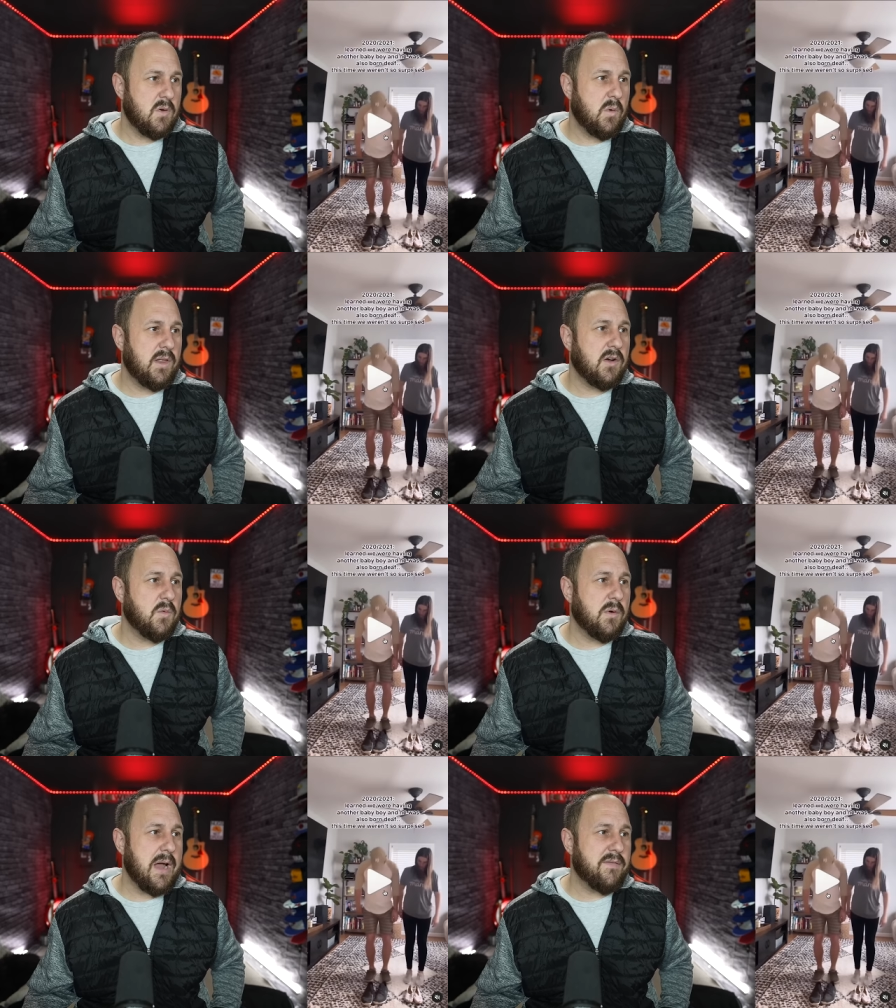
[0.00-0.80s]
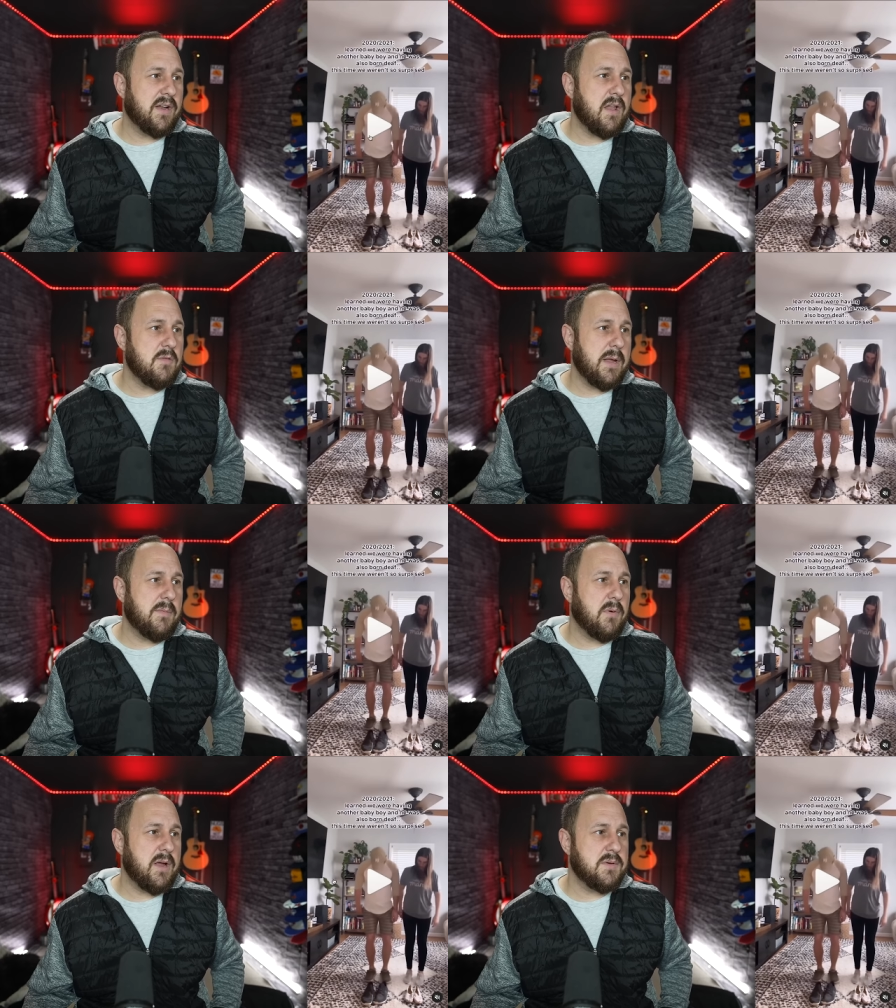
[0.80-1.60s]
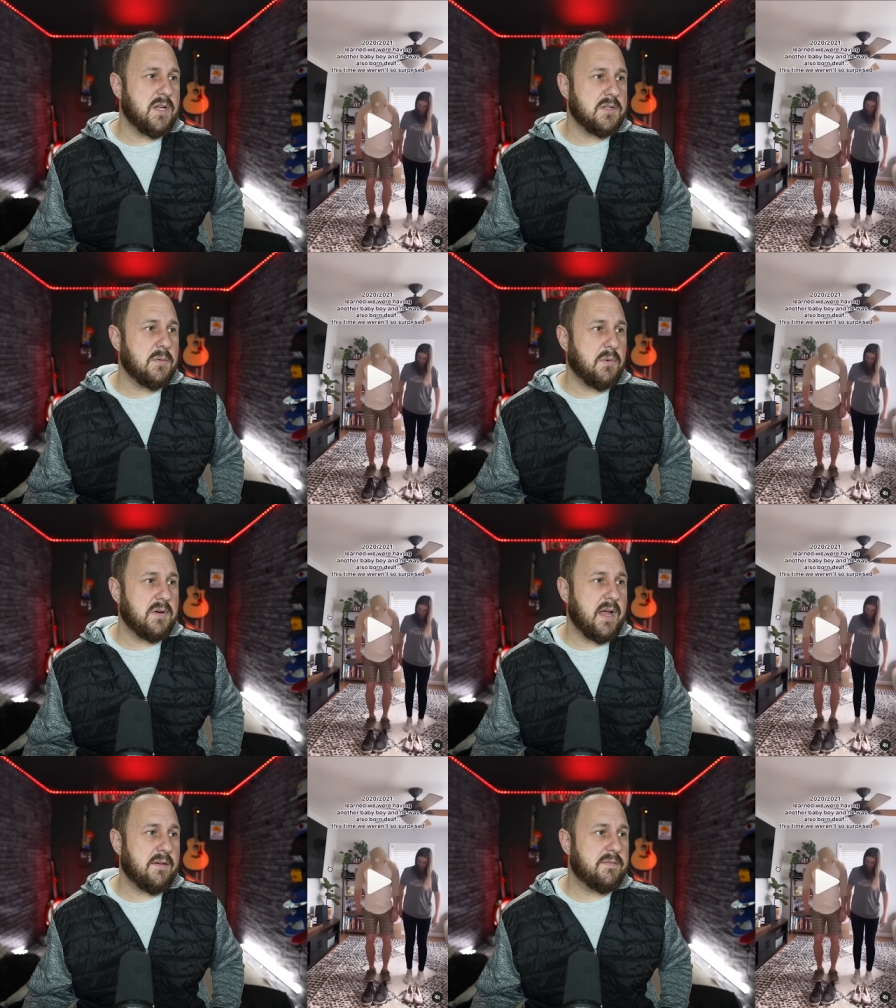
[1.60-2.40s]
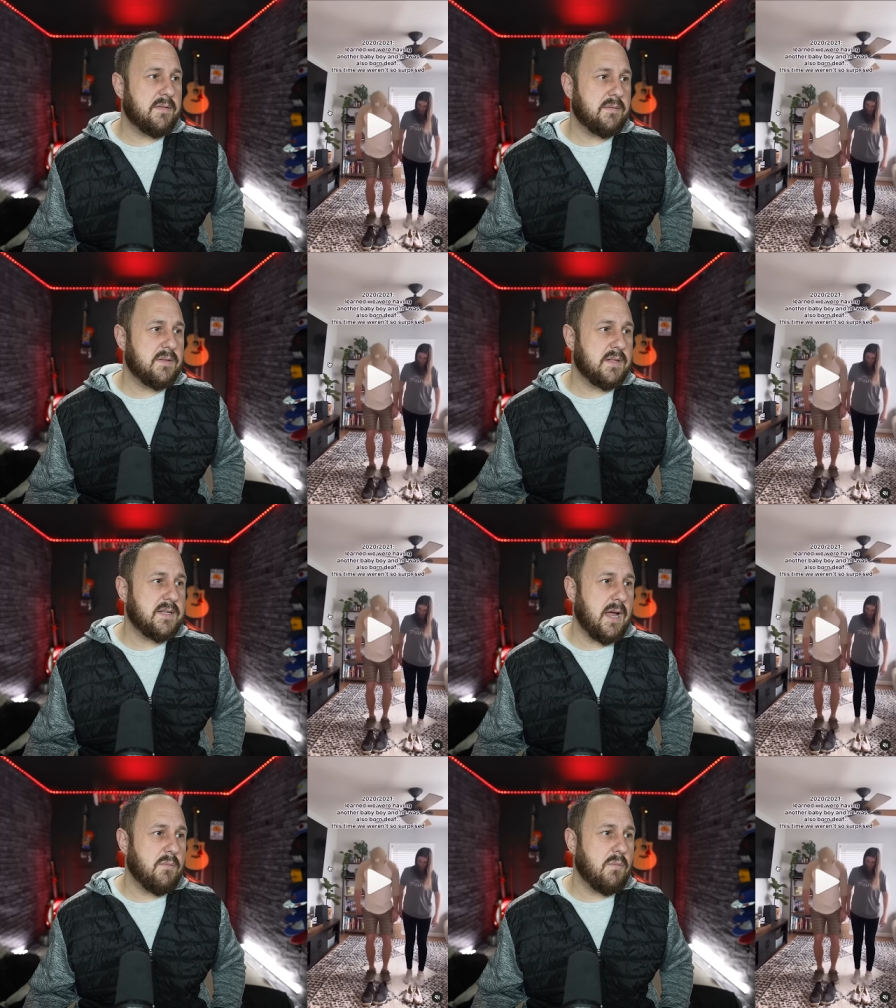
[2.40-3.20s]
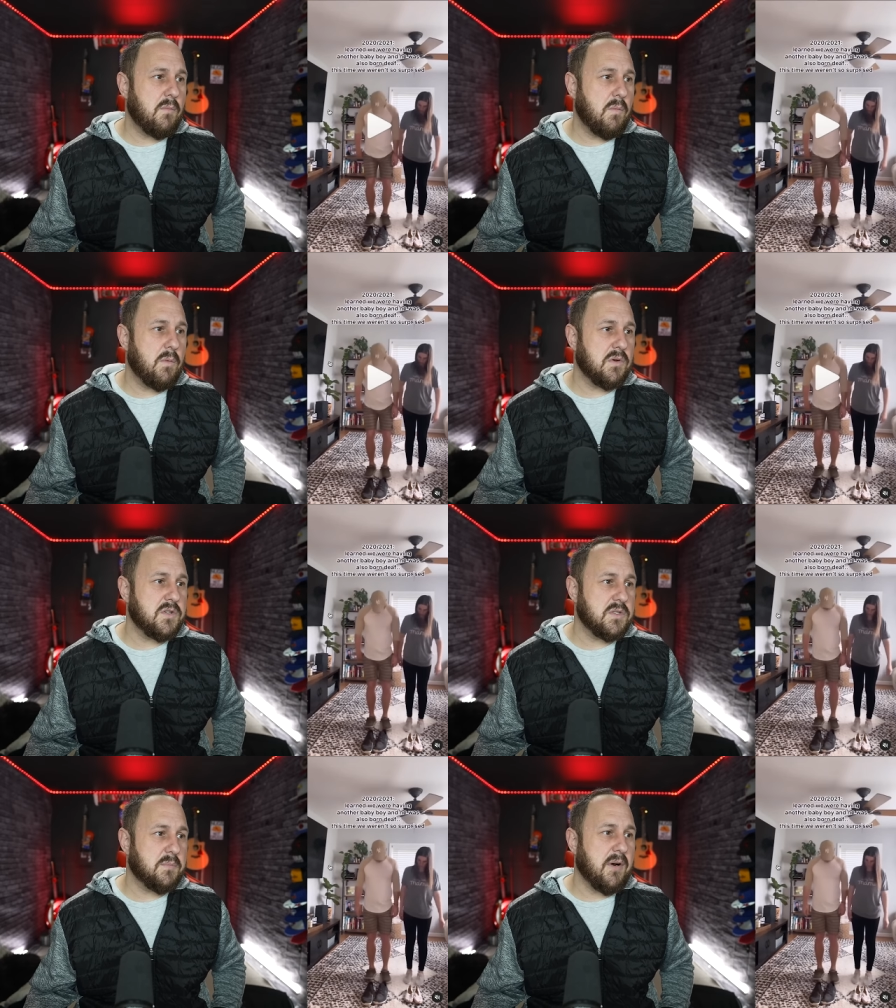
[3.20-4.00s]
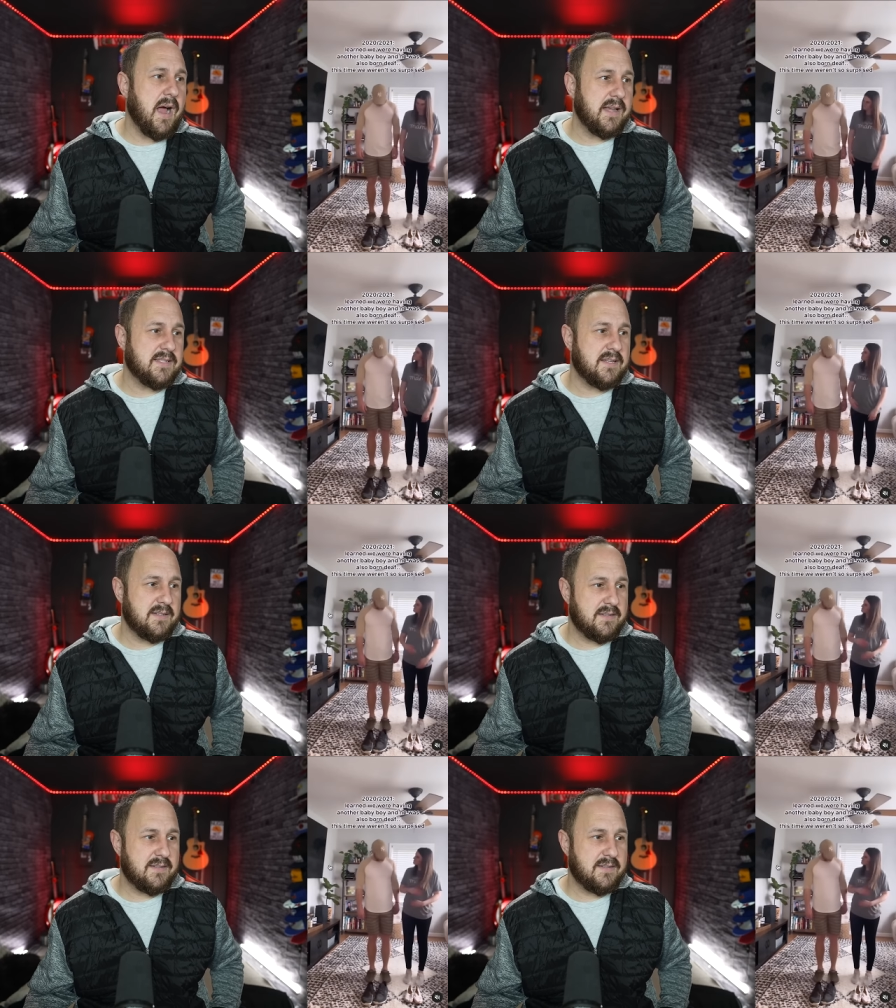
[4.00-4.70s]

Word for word: We learned we were having another baby boy who was also born deaf. The time we weren't so surprised.